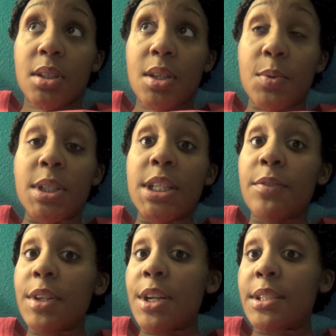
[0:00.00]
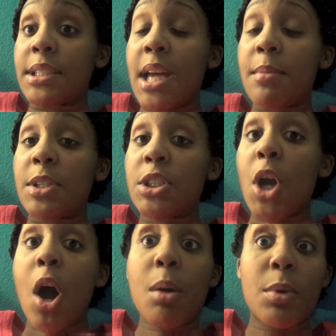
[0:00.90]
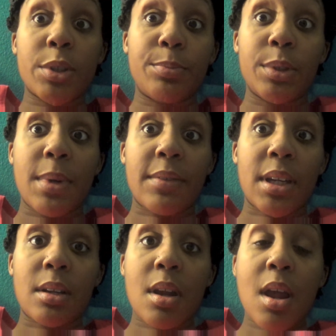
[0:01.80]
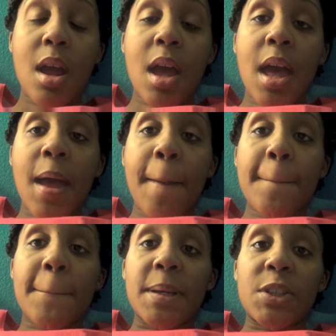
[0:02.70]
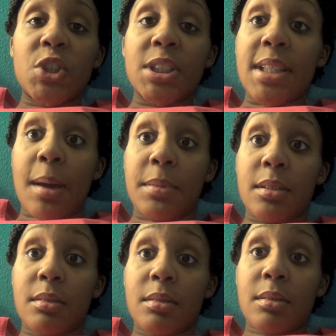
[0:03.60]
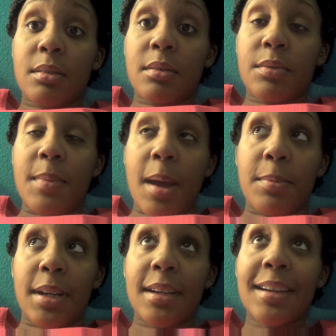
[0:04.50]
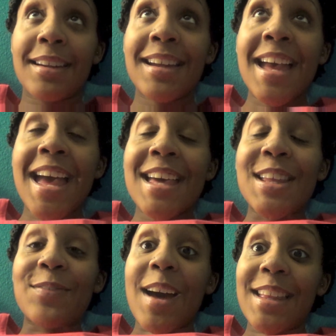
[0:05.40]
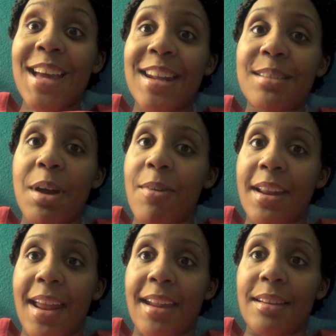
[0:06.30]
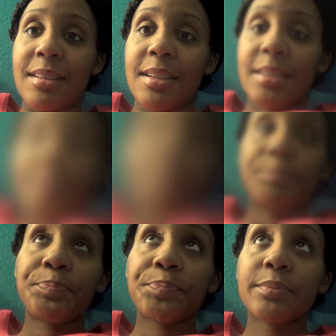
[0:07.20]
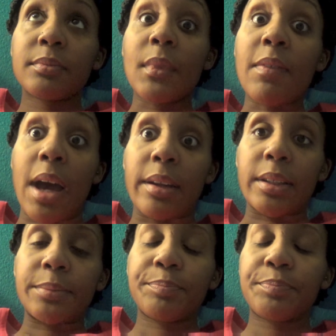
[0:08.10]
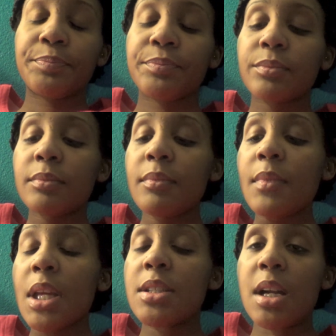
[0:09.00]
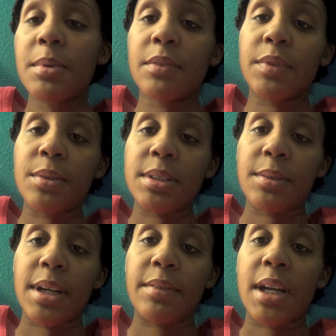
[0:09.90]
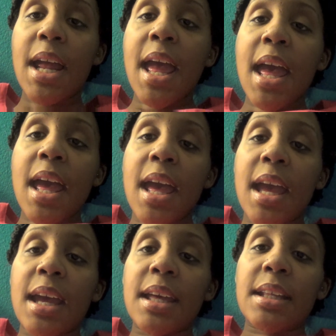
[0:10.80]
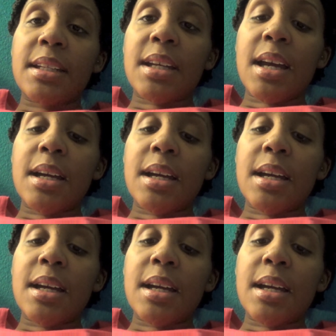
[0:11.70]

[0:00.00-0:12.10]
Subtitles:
it was a different nurse this time, and she almost blew my vein, but she stopped it from happening. They finally got it in my right hand. Finally, started doing fluids or whatever, and